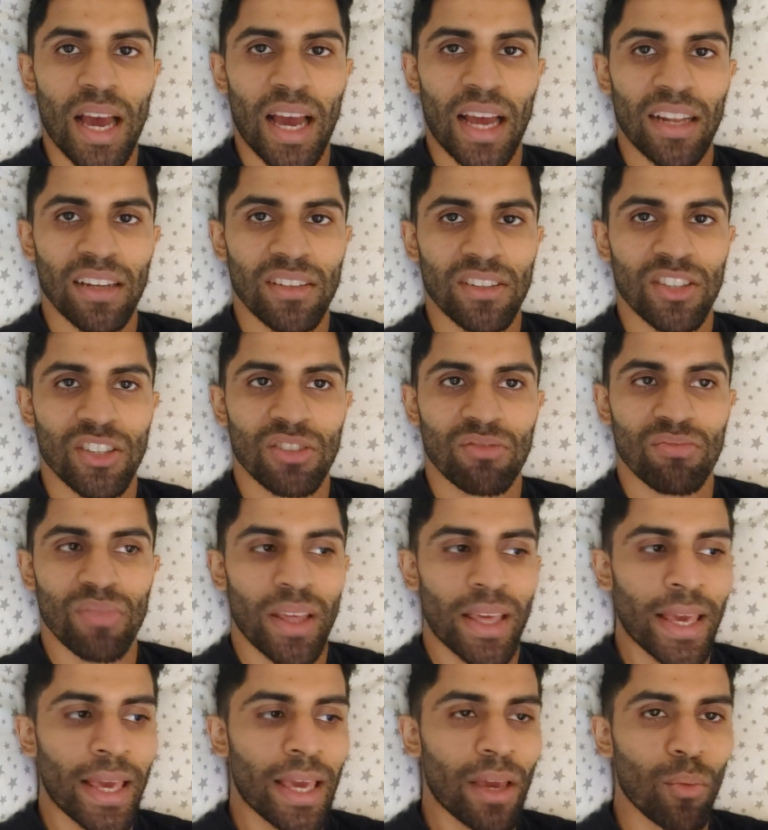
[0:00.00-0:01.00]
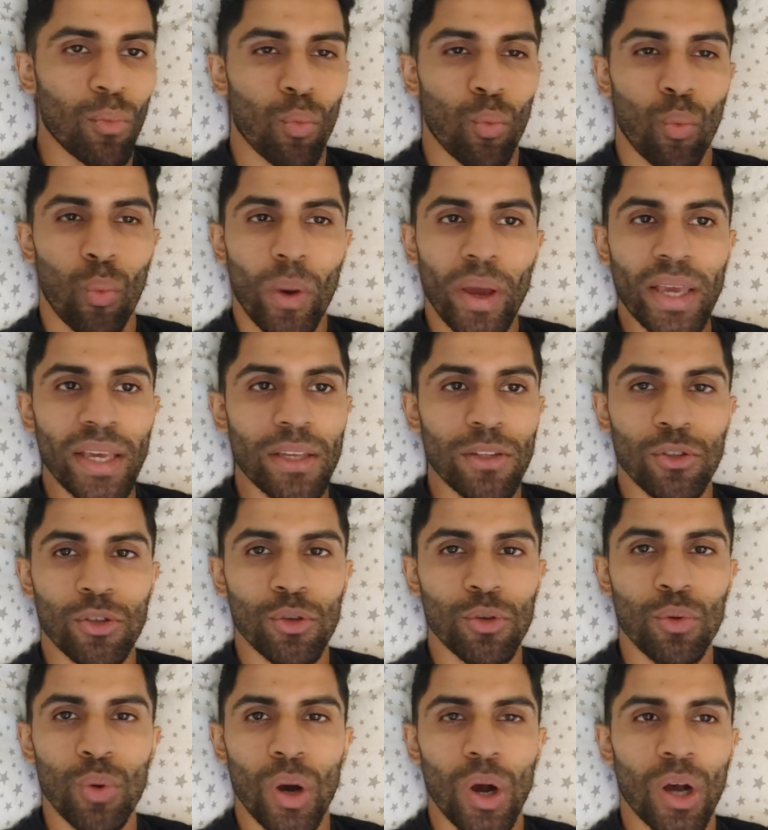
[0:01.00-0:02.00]
and just hit way
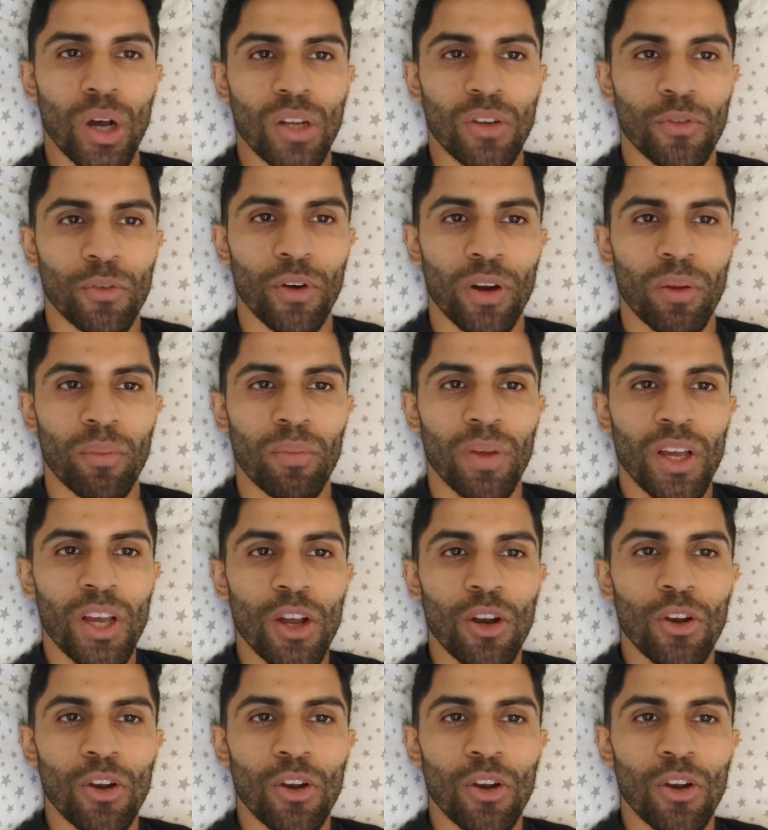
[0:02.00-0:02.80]
too hard for him.